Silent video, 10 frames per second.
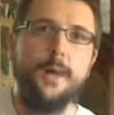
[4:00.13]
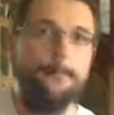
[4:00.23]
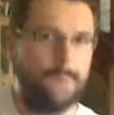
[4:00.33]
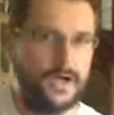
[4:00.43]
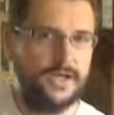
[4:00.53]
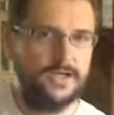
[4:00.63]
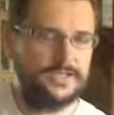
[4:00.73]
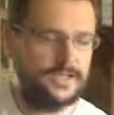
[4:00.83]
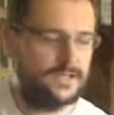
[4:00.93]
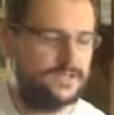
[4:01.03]
a minor
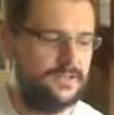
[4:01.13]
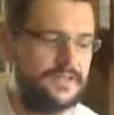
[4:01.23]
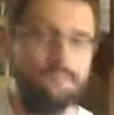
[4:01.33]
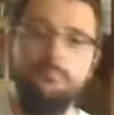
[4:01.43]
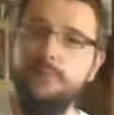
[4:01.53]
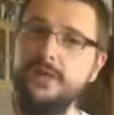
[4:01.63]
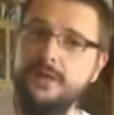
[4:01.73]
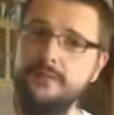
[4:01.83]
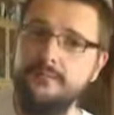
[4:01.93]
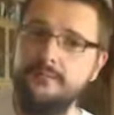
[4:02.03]
second, and
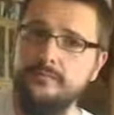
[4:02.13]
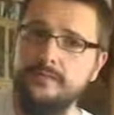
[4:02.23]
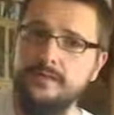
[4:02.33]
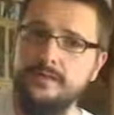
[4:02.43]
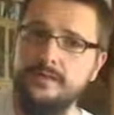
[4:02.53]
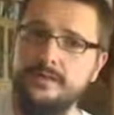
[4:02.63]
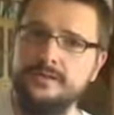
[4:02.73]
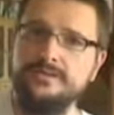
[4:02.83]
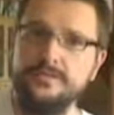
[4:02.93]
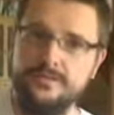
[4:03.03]
B,
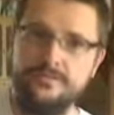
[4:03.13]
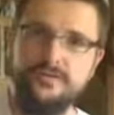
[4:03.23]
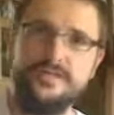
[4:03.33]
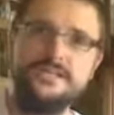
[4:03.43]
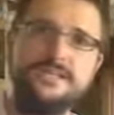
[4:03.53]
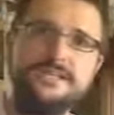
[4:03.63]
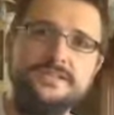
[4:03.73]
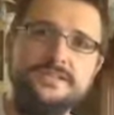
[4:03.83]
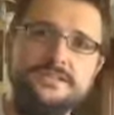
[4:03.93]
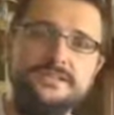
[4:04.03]
2 frets
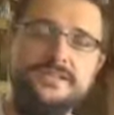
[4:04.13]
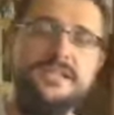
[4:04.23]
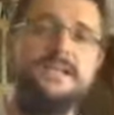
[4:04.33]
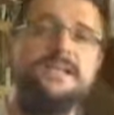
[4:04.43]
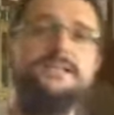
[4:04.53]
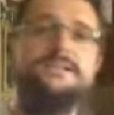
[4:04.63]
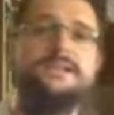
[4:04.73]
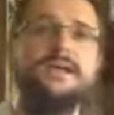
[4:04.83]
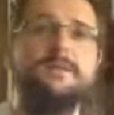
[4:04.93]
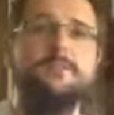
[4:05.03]
distance,
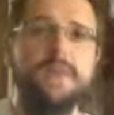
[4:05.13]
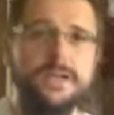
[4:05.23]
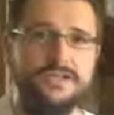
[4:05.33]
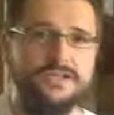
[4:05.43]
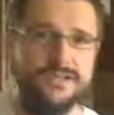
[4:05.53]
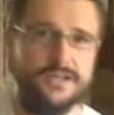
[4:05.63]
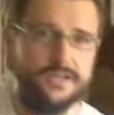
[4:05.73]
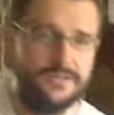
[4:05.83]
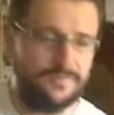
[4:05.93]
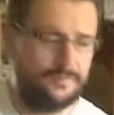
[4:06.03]
is a major second.
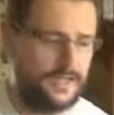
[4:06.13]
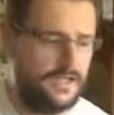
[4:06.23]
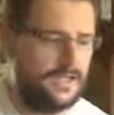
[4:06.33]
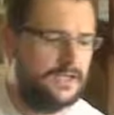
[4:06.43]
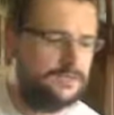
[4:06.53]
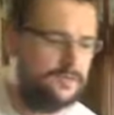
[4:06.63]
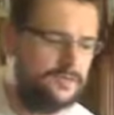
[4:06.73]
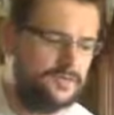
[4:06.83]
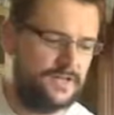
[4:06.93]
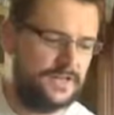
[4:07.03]
Let's move
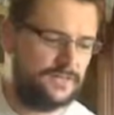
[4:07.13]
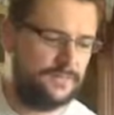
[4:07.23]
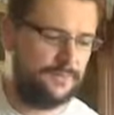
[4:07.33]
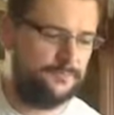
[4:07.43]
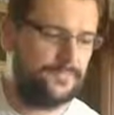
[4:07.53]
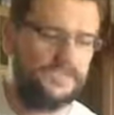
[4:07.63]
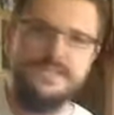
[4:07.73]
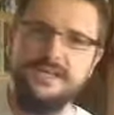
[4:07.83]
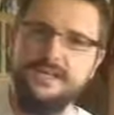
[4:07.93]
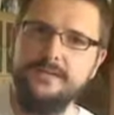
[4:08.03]
on to the next one.
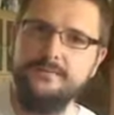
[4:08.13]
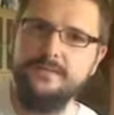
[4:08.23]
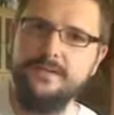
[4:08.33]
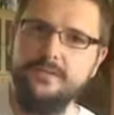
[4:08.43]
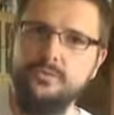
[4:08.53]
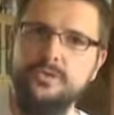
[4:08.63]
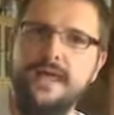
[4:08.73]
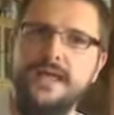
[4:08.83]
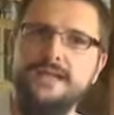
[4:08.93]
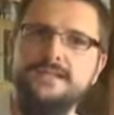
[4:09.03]
C. What do
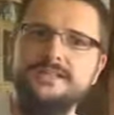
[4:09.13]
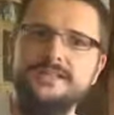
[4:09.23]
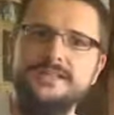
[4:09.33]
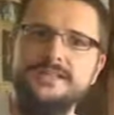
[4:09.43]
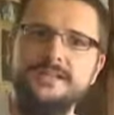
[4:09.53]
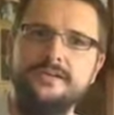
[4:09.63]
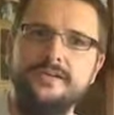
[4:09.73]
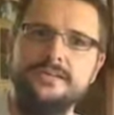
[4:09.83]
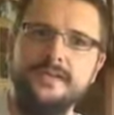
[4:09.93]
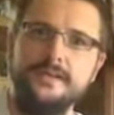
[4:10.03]
A and C sound
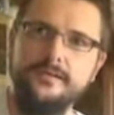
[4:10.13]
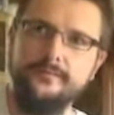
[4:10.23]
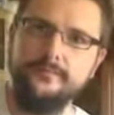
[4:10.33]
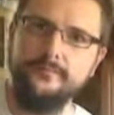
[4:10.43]
like together?